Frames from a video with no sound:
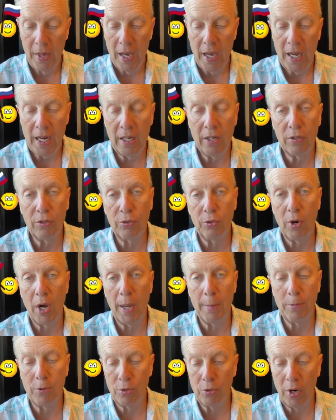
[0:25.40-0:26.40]
He
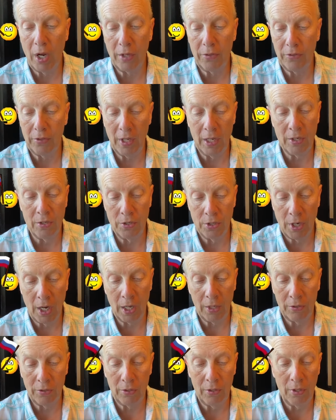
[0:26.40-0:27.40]
described Truss and
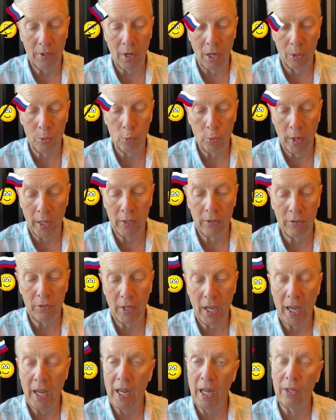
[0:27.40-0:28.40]
Johnson on
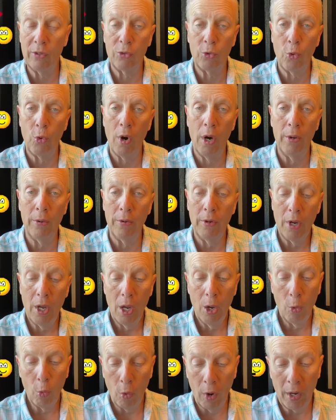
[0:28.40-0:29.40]
Wednesday as, quote,
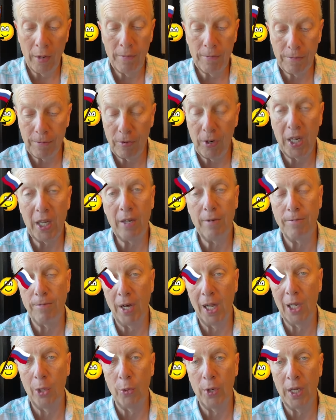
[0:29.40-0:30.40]
one freak
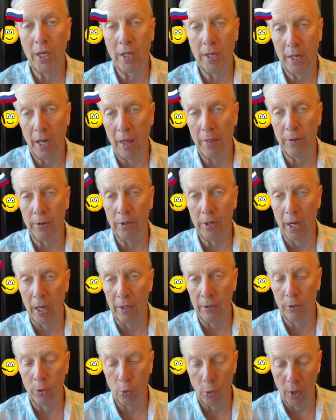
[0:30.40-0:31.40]
following another,
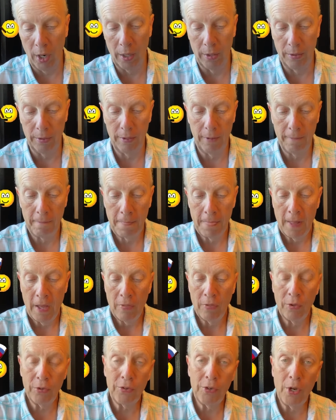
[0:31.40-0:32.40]
unquote.
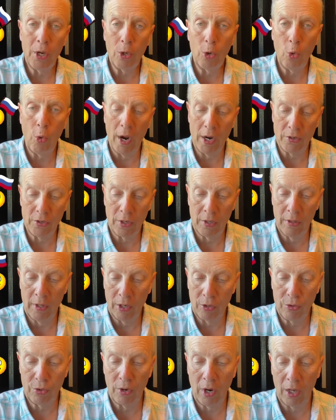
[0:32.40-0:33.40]
There's no question that
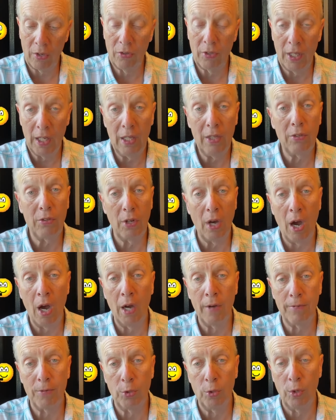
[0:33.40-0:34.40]
Truss is
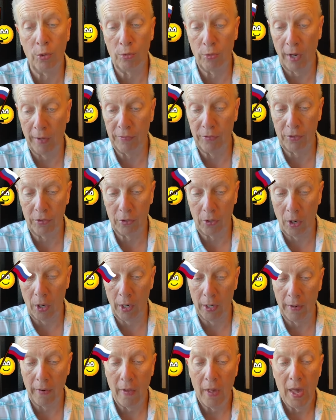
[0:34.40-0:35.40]
off to a rough
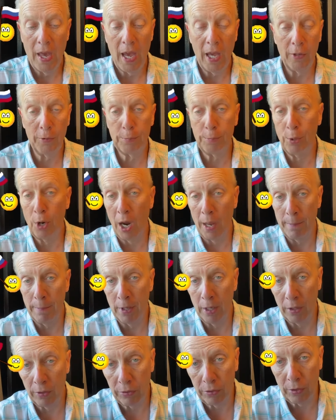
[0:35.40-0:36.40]
start as Prime
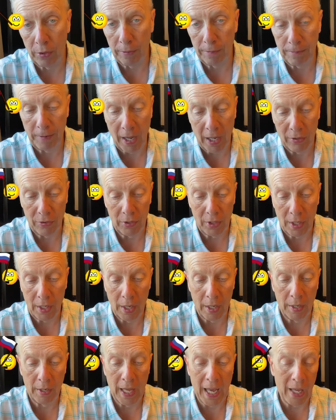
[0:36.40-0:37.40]
Minister, facing
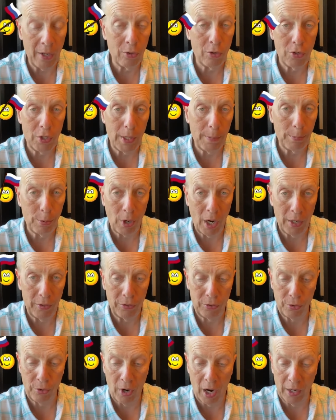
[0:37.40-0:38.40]
an energy price
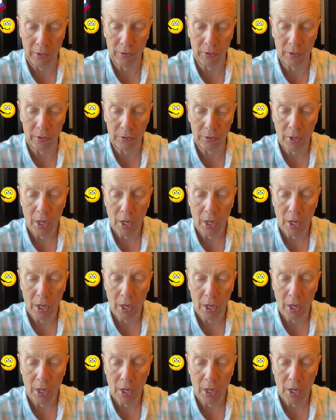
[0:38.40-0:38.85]
crisis